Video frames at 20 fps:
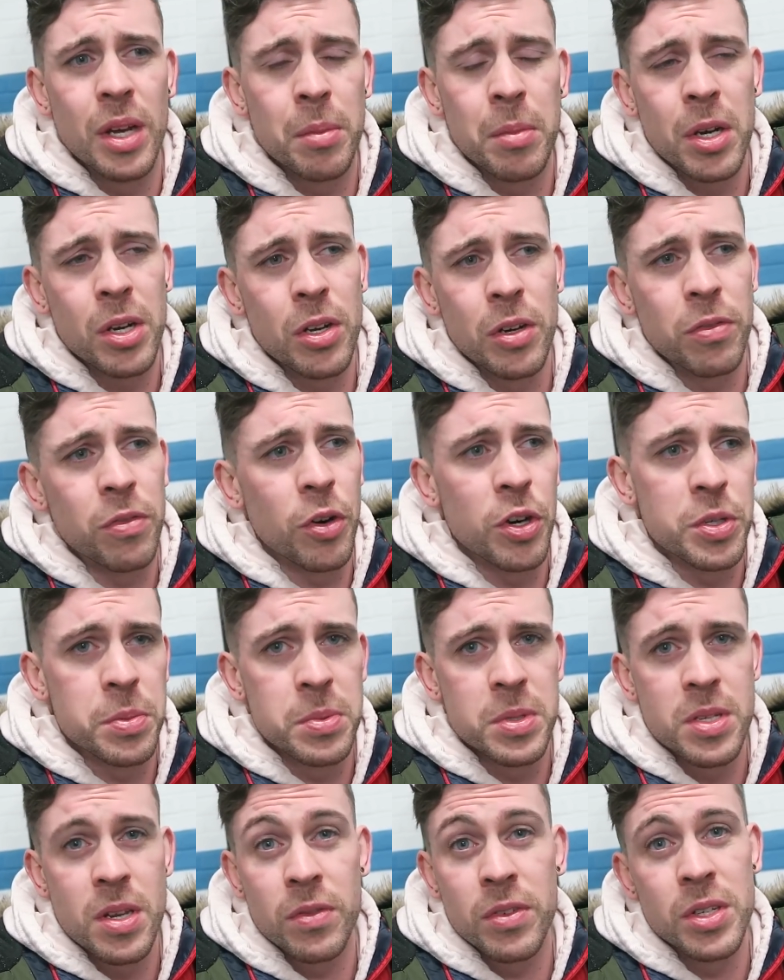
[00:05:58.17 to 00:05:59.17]
I'm not going to force
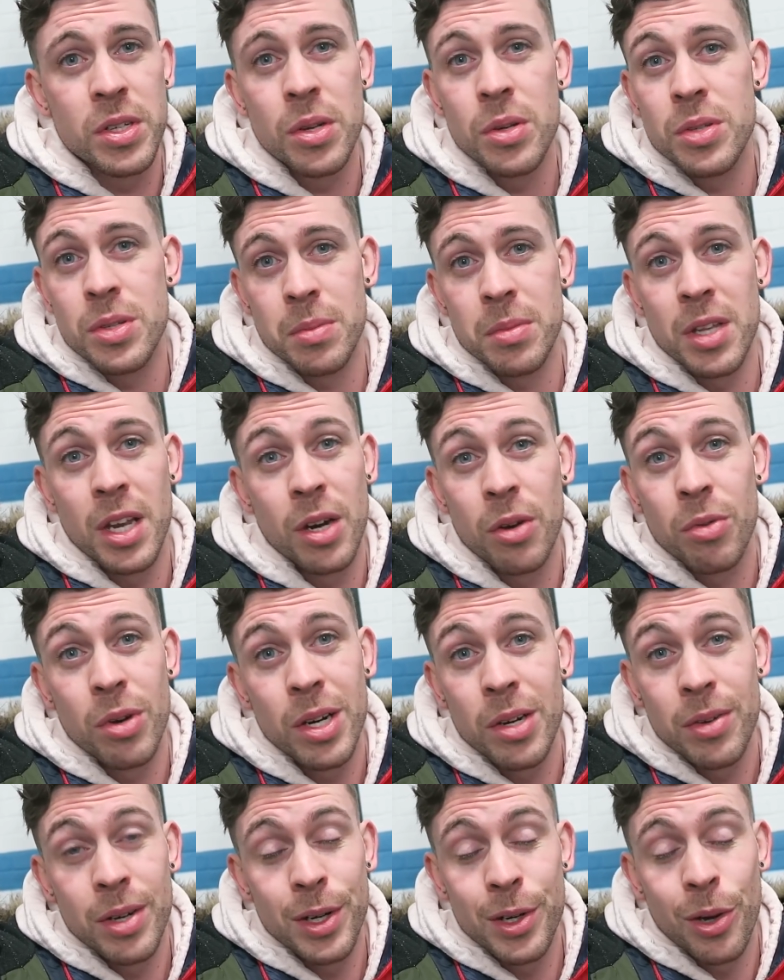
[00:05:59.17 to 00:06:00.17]
myself to do something that I
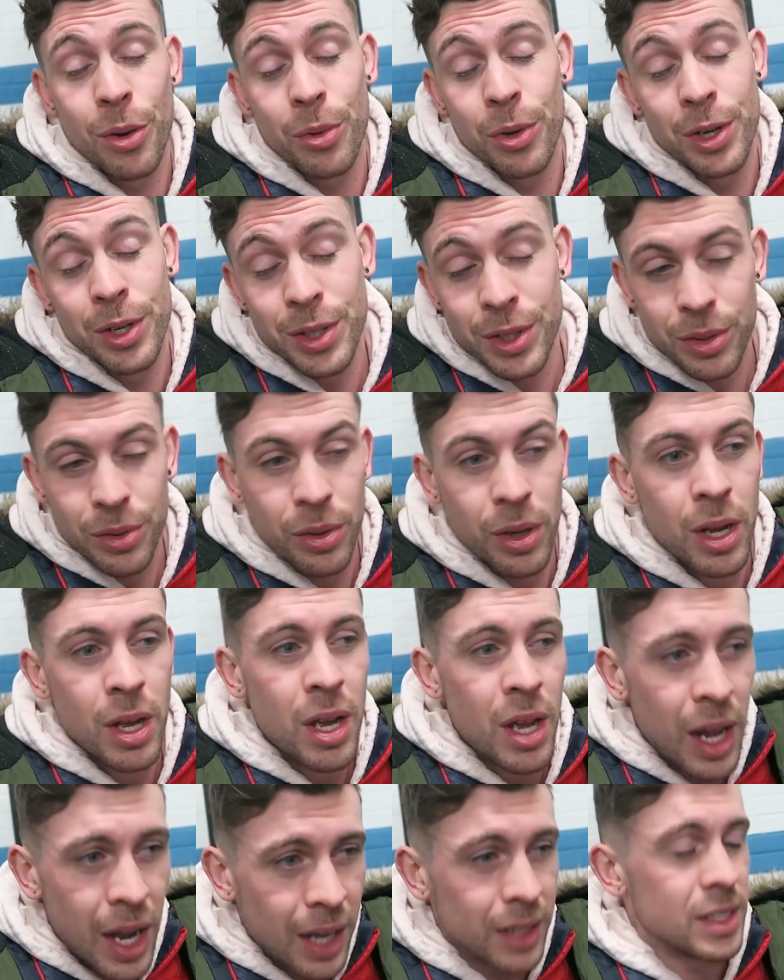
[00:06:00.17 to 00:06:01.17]
really don't want to do
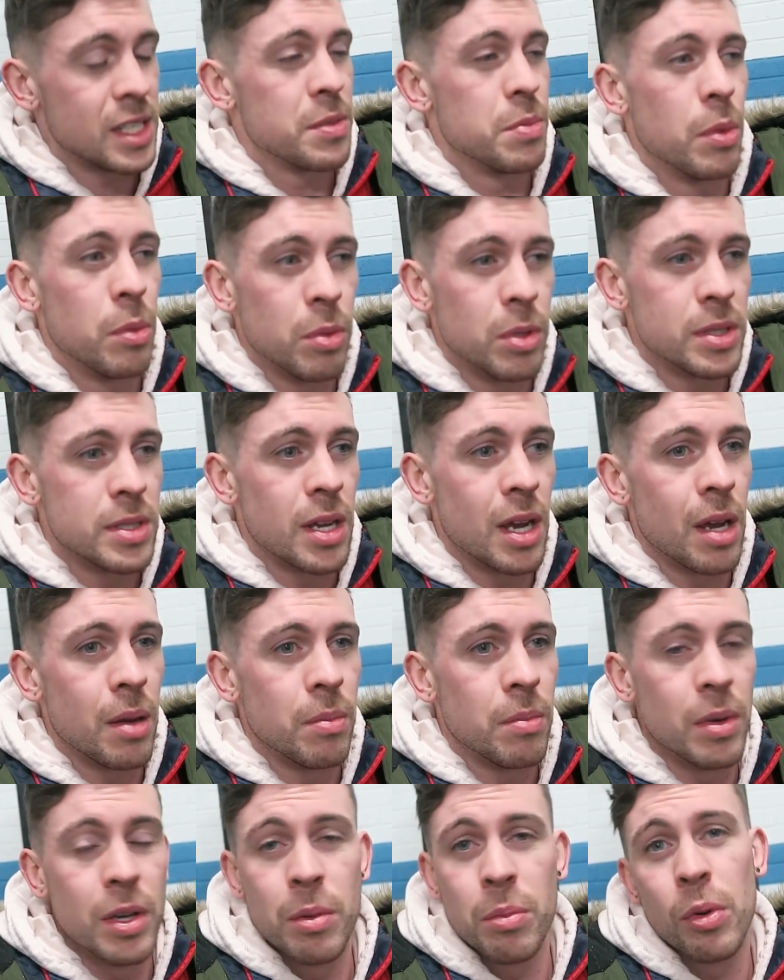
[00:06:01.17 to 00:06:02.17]
at this moment in
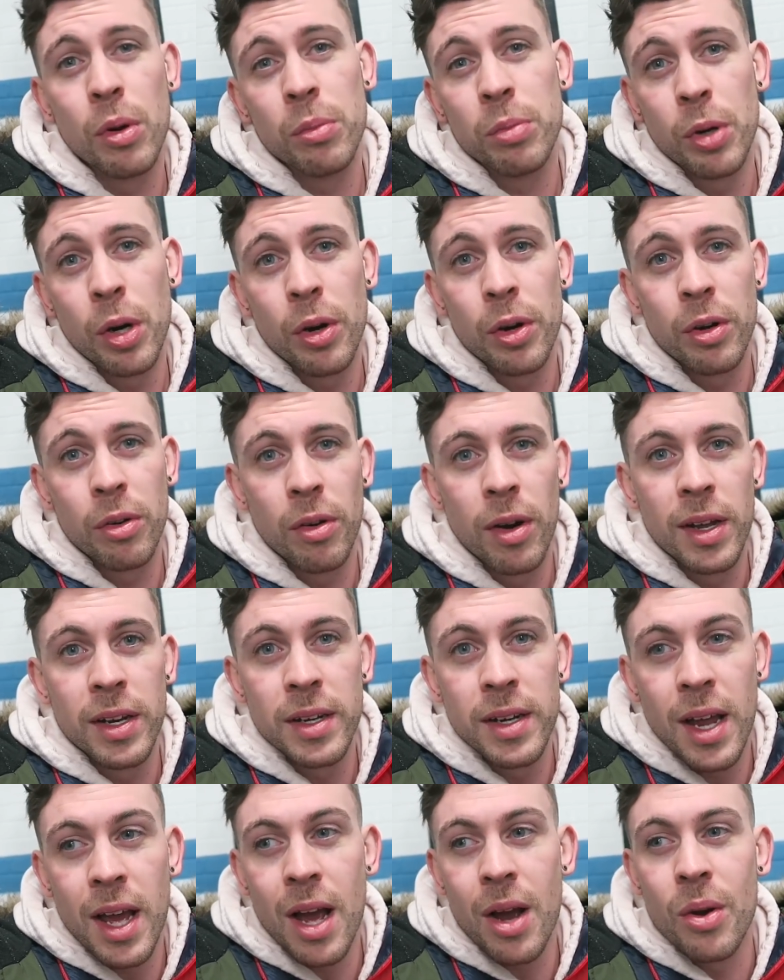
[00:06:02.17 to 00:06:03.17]
time. My number one priority right
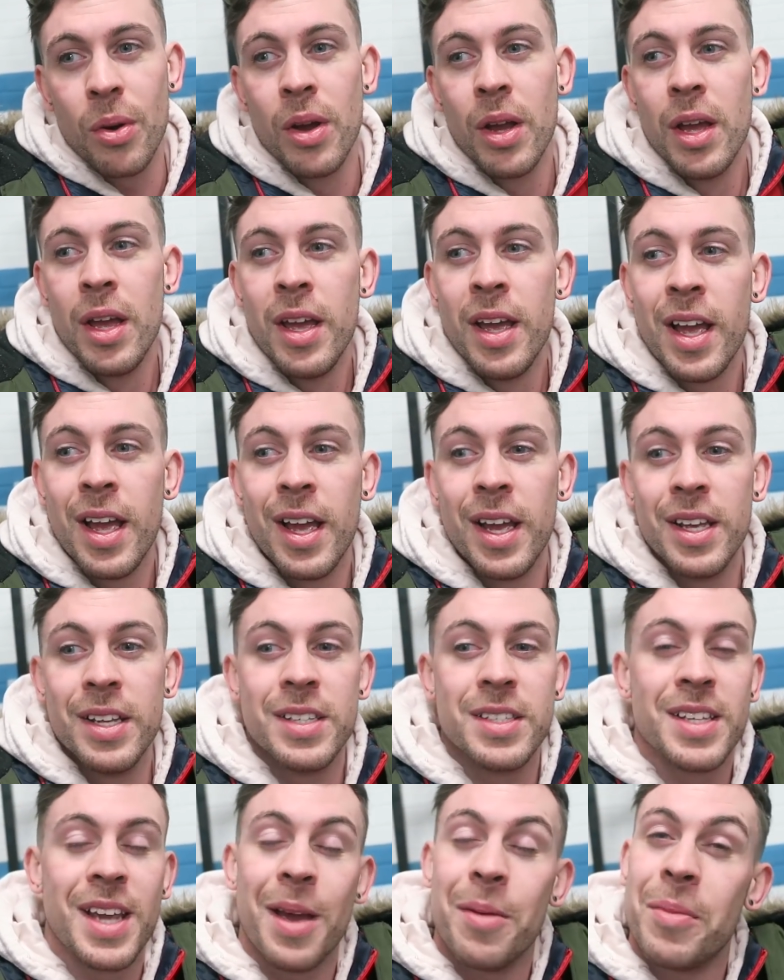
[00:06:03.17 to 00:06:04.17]
now
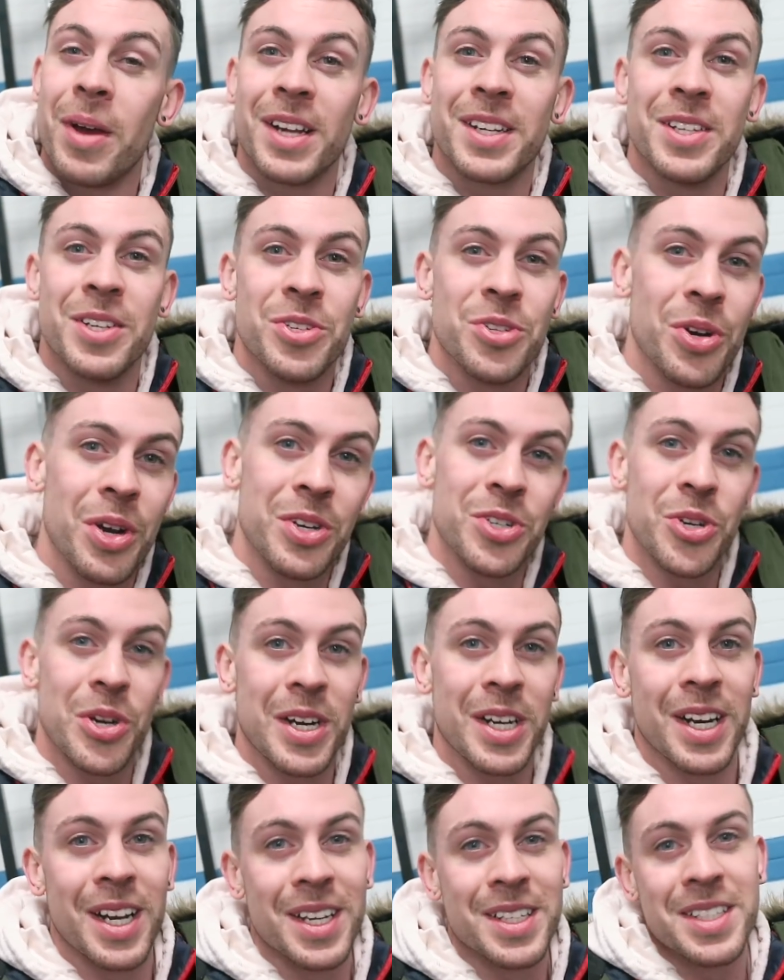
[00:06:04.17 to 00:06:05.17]
is getting back to enjoying
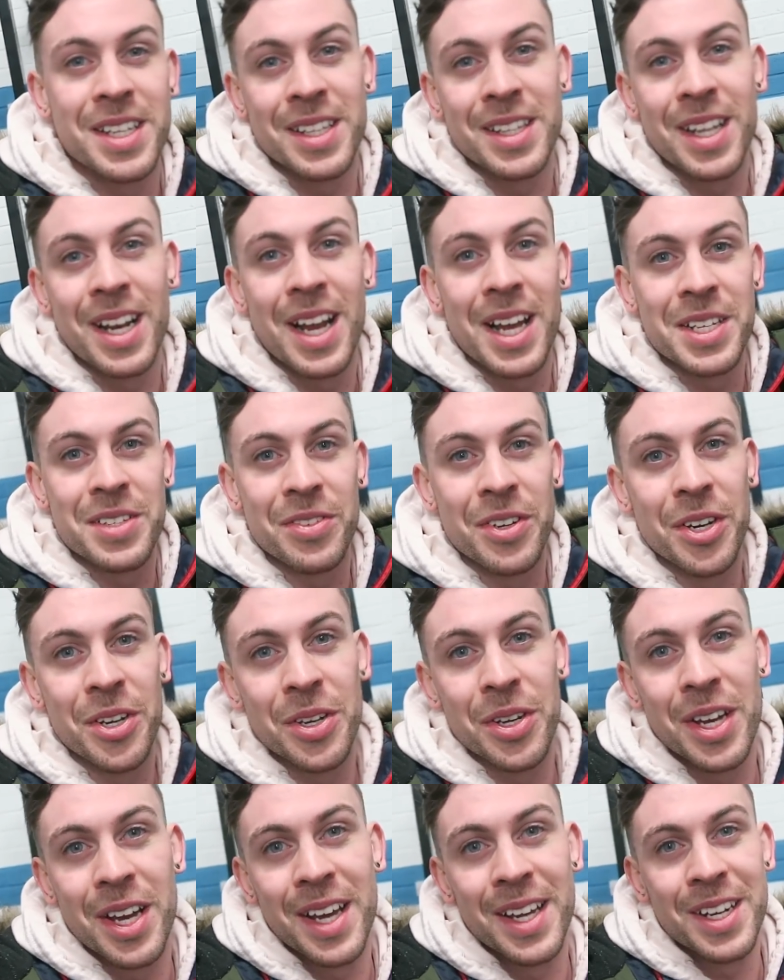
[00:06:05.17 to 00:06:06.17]
training, like I said in the last
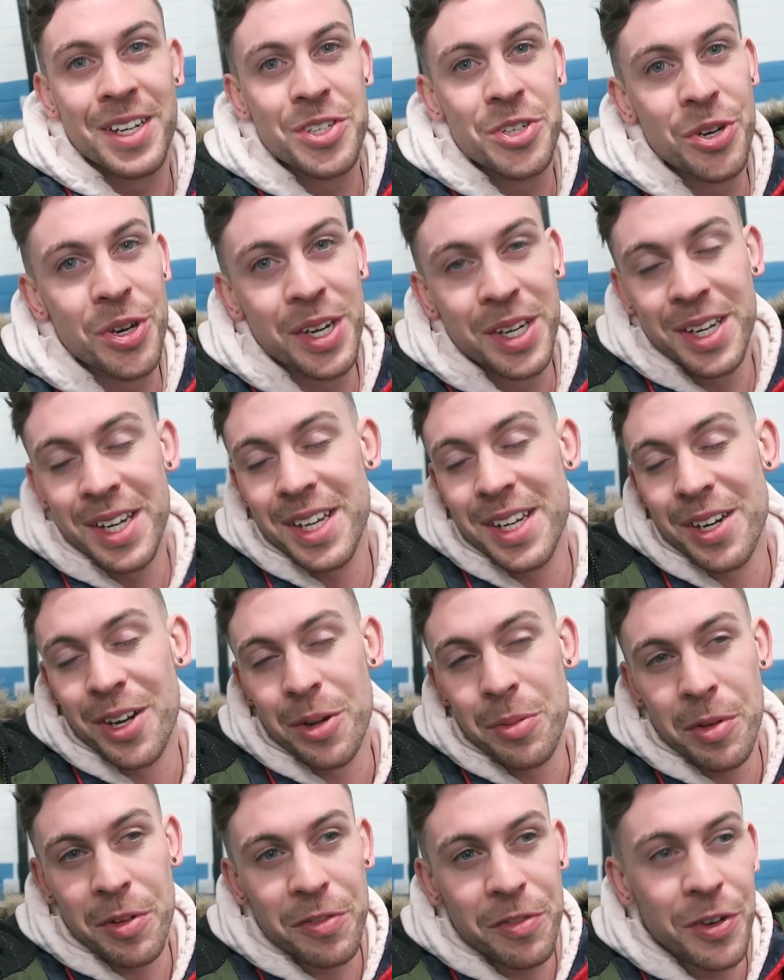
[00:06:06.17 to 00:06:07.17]
video, and enjoying eating
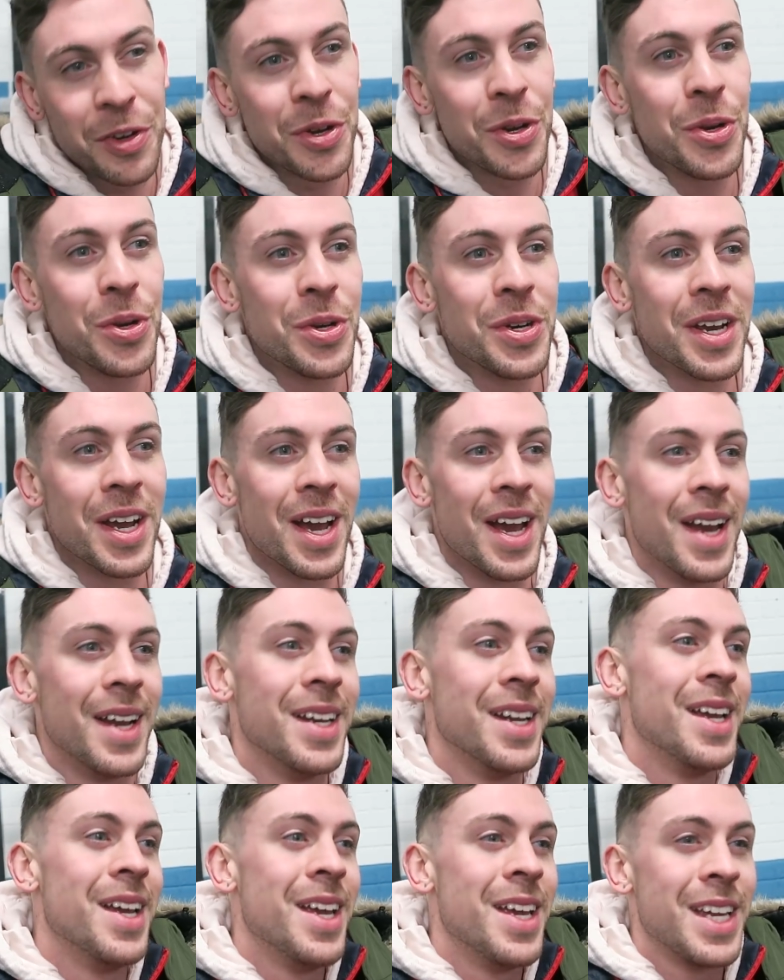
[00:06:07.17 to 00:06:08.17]
all my food
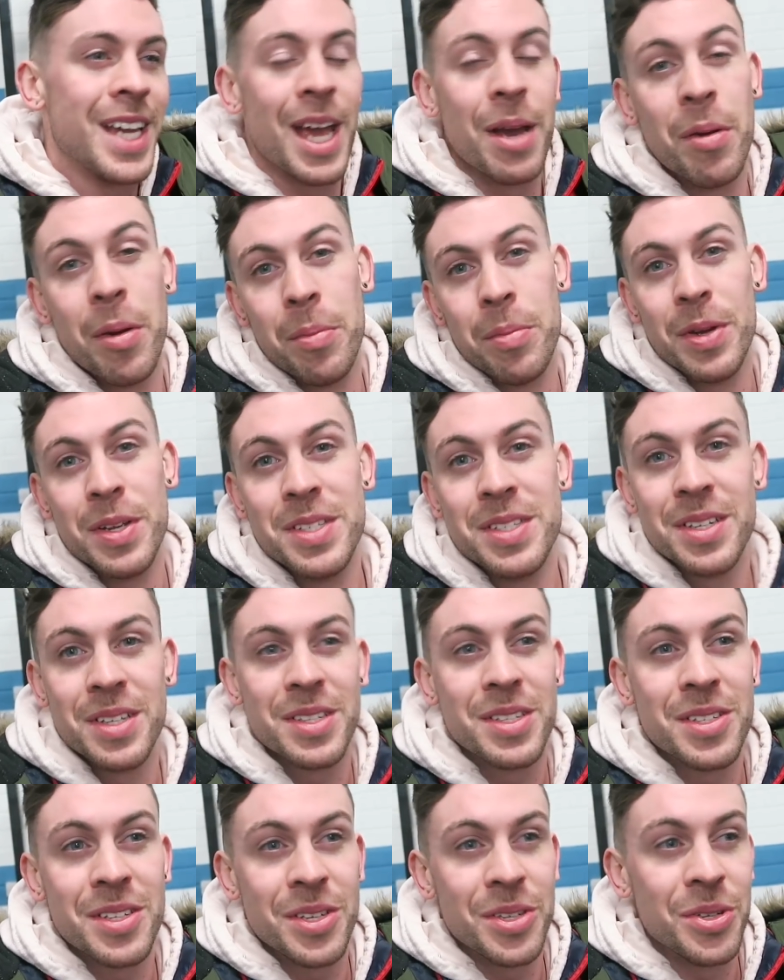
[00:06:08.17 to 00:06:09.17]
and getting my
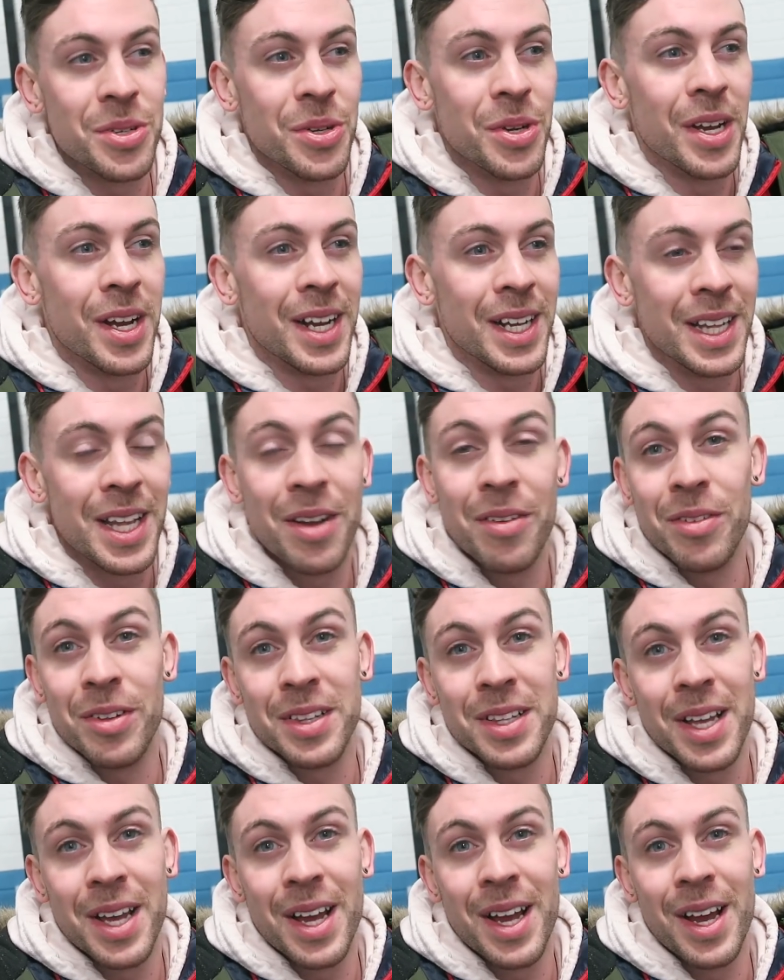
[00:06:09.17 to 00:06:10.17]
business to a
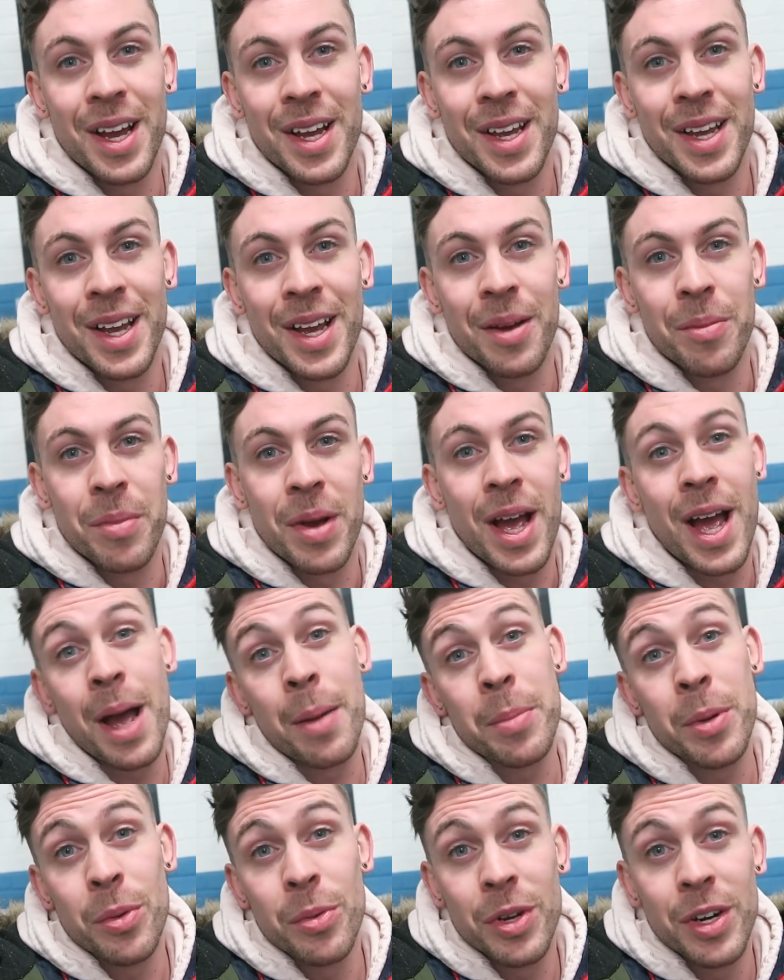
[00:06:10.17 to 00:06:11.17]
level that I am
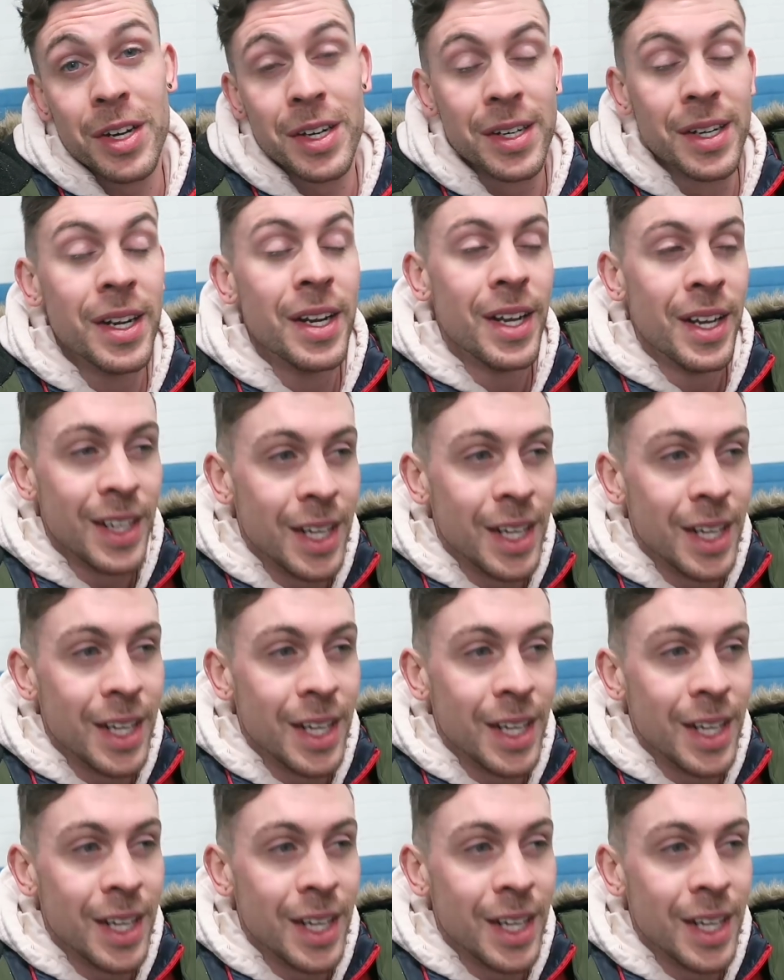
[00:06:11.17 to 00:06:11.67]
happy with it.